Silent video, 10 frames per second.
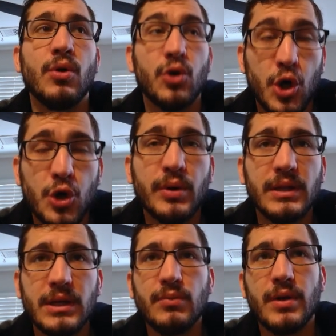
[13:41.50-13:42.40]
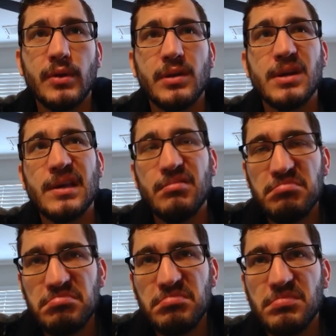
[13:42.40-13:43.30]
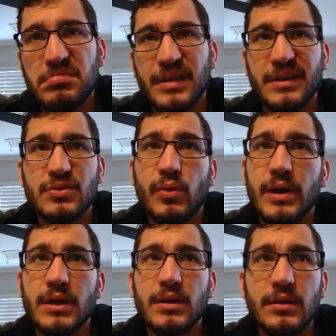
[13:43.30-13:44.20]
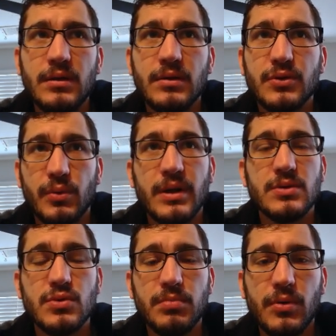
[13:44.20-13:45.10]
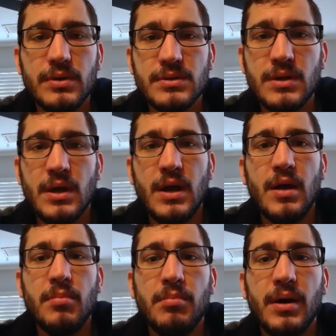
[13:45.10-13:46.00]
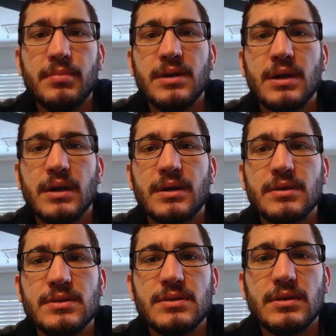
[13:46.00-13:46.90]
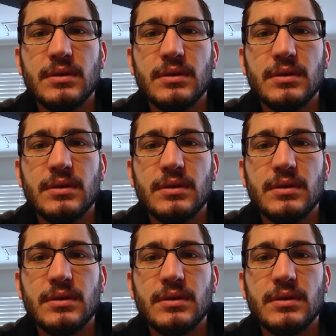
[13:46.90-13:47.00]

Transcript: currently we only need like 20 or 22 ports, but because